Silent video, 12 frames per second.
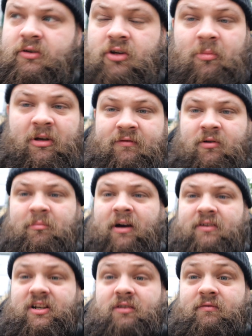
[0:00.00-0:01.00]
not being from
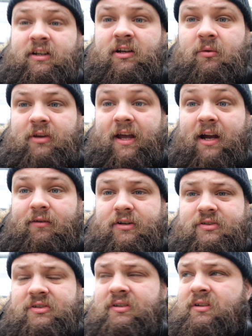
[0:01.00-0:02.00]
Paris, I don't really know the
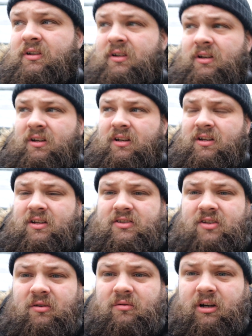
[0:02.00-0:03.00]
areas.
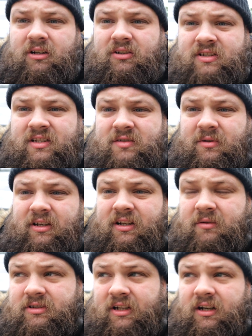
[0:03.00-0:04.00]
So I looked into it and I
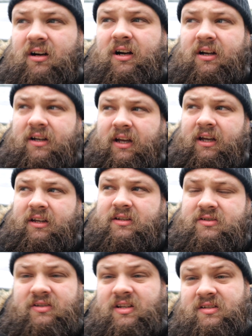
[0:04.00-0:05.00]
was like, alright, okay,
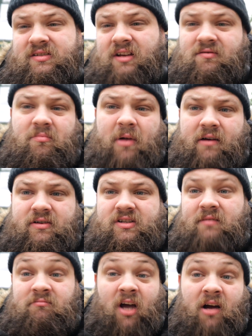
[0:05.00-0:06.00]
so it says centre of Paris.
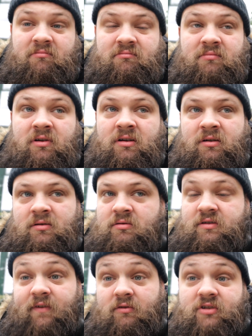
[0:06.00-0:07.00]
I'm
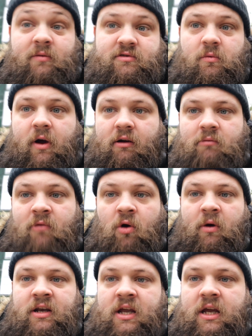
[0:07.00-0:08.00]
as far as I was aware, I'm
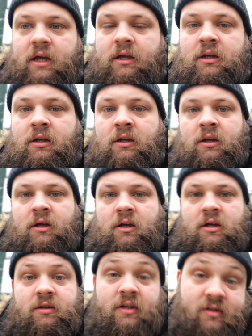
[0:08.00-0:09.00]
nowhere near
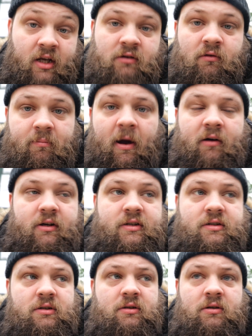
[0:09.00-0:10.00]
the centre of
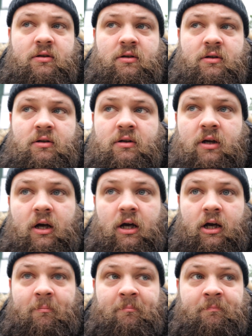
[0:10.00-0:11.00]
Paris.
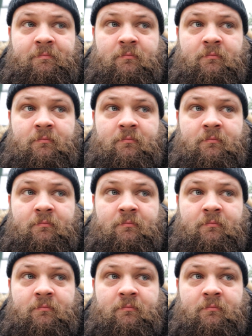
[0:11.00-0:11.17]
I